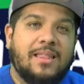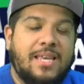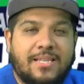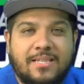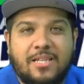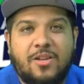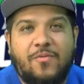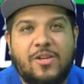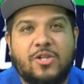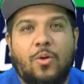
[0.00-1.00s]
This is a
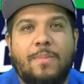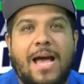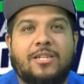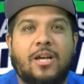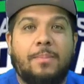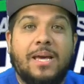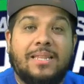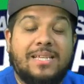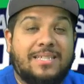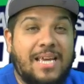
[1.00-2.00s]
divisional matchup.
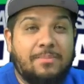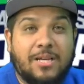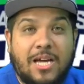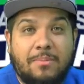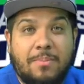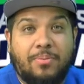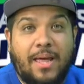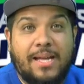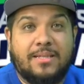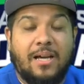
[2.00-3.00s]
These teams are going to be
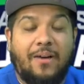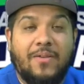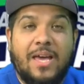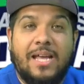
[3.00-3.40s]
playing tough.